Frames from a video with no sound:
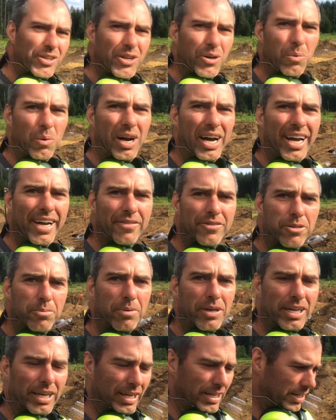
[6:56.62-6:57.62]
your wives
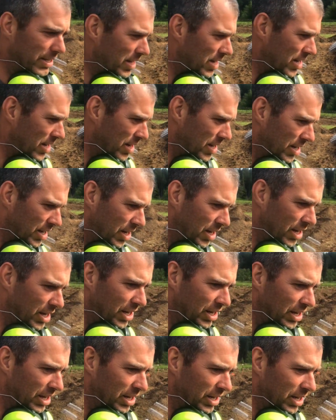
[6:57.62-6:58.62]
because,
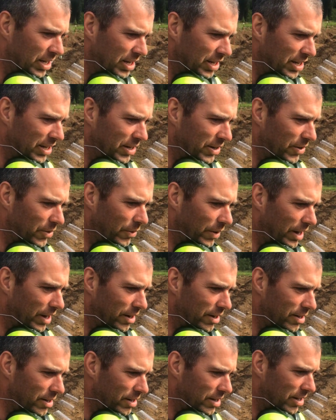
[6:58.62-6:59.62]

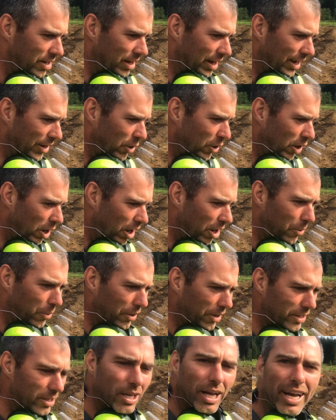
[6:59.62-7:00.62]
well, I know what hard
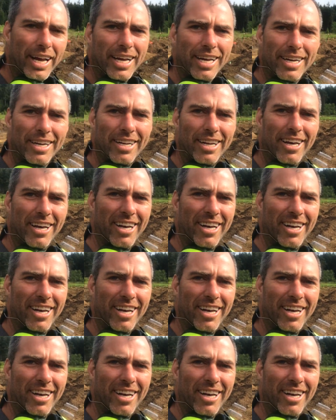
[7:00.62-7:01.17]
work's like, and